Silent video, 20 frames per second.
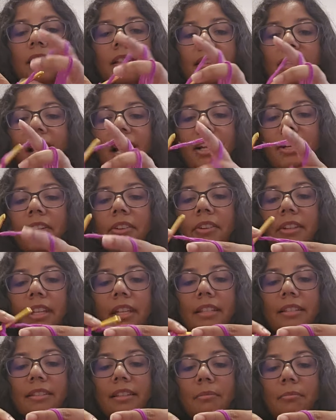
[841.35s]
That
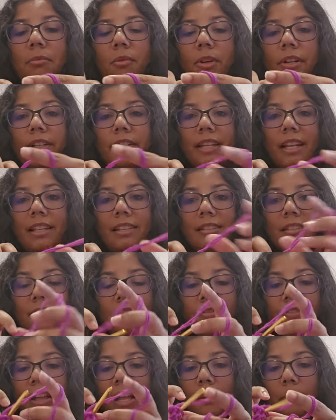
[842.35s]
creates a more dense
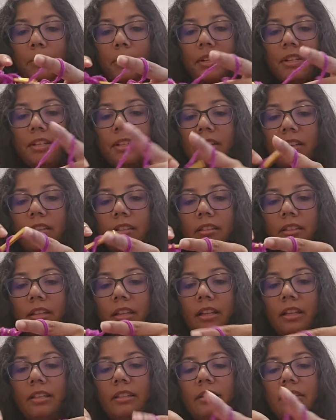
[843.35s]
fabric
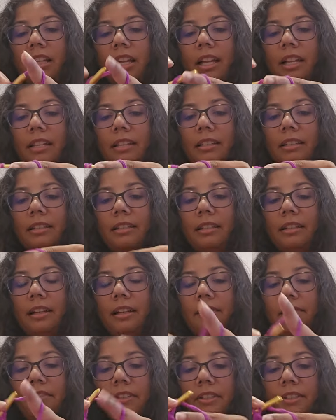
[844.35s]
and that I
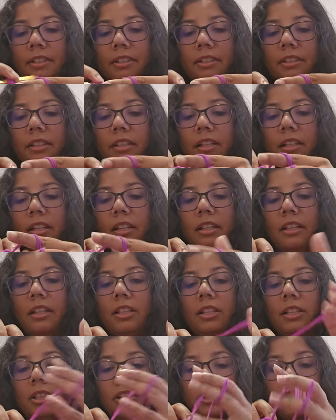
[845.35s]
feel
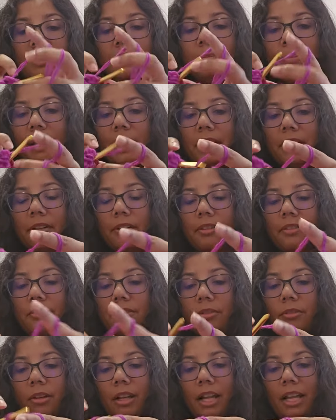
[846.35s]
looks better.
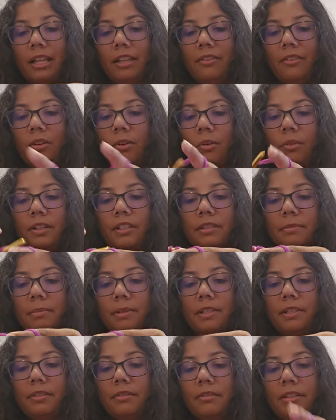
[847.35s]
So I have always
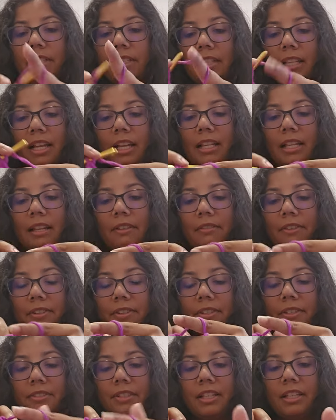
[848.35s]
been doing that ever
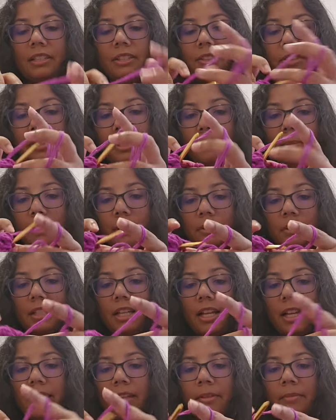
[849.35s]
since I learned about
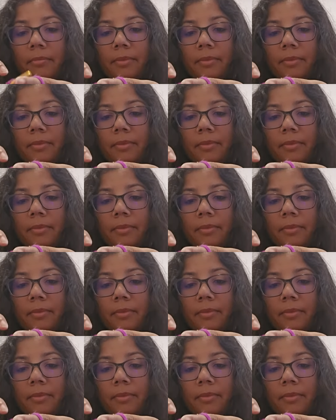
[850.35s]
that.